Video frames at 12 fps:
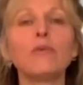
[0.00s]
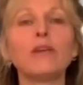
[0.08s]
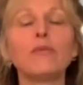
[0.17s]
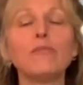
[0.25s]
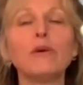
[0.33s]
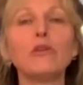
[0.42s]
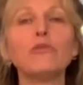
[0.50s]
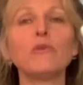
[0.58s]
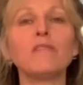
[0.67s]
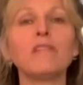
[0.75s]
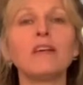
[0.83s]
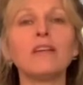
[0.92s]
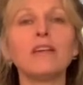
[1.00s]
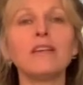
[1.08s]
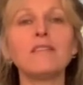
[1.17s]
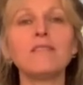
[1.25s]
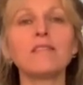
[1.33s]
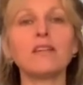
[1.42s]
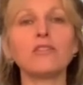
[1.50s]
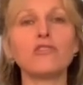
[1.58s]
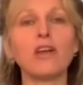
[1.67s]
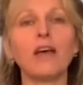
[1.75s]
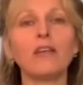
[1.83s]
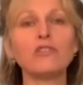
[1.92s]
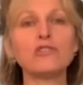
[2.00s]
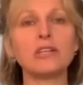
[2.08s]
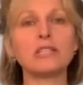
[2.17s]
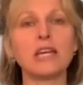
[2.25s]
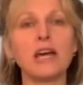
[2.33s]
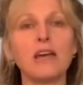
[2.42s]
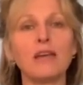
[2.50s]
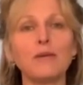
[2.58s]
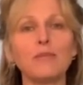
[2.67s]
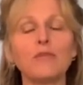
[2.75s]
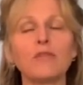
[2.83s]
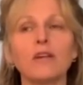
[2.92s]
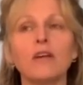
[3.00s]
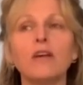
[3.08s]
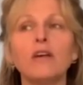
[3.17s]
we can build resilience in challenging times.